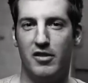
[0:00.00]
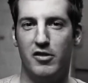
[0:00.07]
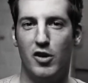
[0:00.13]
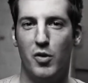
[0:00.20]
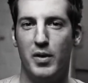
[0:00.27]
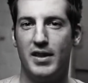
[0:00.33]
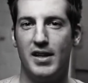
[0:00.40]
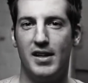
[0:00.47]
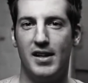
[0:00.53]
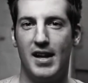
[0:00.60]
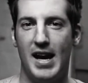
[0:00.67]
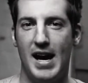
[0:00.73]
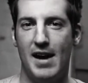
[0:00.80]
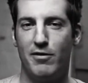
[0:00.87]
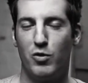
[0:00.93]
knowing that
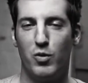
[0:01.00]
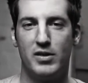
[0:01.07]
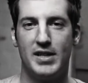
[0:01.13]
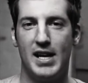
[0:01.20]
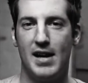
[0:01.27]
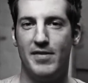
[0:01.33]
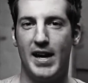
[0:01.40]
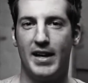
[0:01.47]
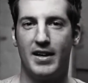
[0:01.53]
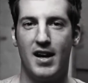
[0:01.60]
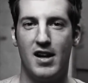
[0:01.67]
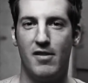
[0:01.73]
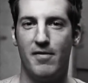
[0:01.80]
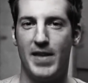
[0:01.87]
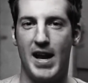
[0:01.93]
afterwards I have that
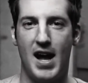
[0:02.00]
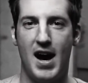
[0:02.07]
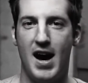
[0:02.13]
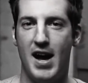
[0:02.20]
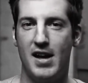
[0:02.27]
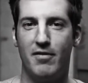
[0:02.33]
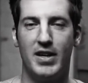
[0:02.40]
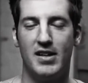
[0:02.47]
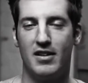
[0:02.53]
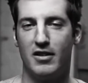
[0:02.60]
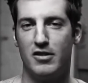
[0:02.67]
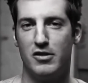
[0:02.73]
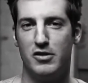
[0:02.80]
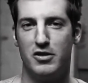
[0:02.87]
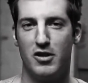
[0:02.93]
kind of that high of getting a
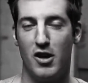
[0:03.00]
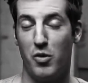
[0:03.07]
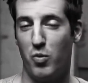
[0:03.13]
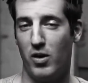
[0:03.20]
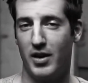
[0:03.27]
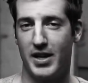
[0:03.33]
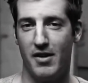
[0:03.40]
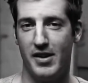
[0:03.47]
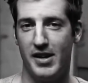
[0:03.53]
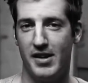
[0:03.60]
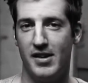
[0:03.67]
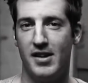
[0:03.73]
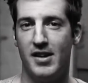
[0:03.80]
good solid workout in,